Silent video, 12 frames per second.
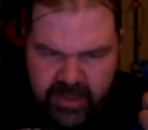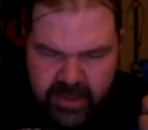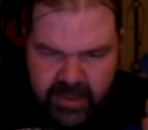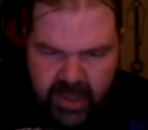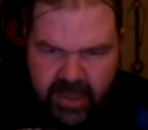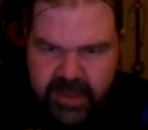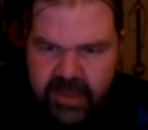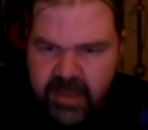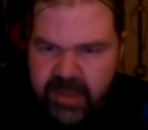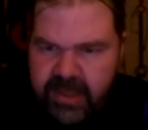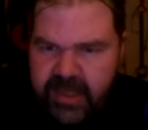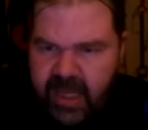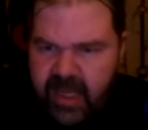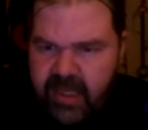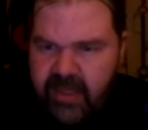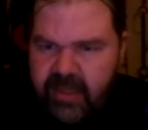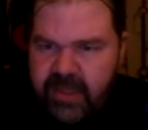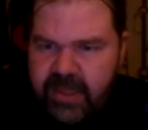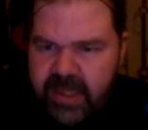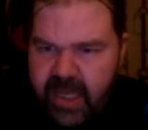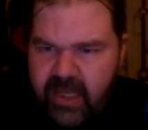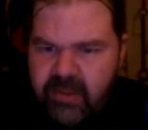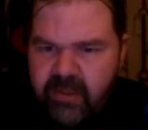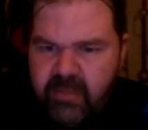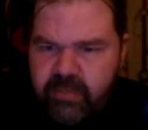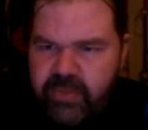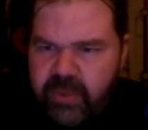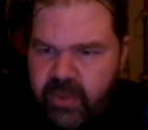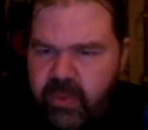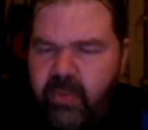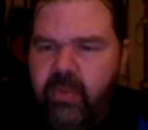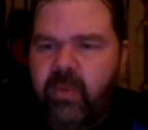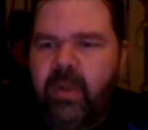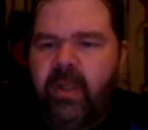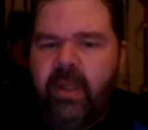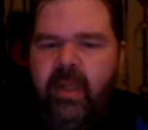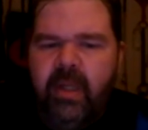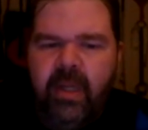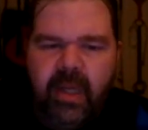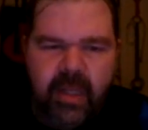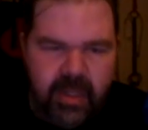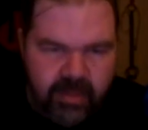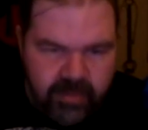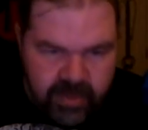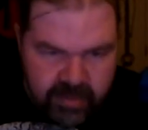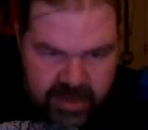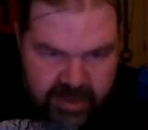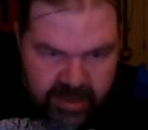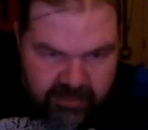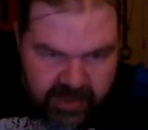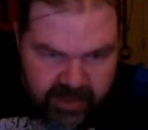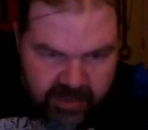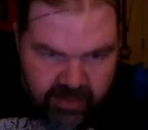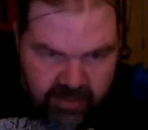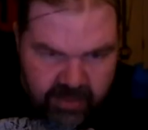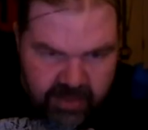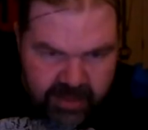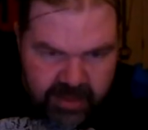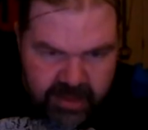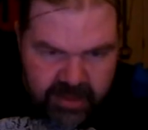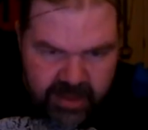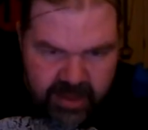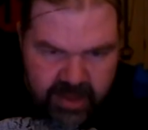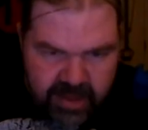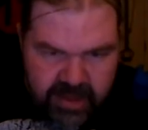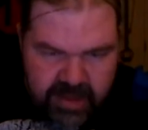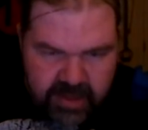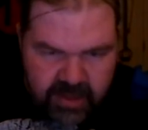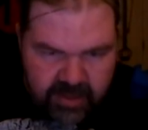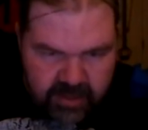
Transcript: just the stand the standard blue um, let me see if I can go on this list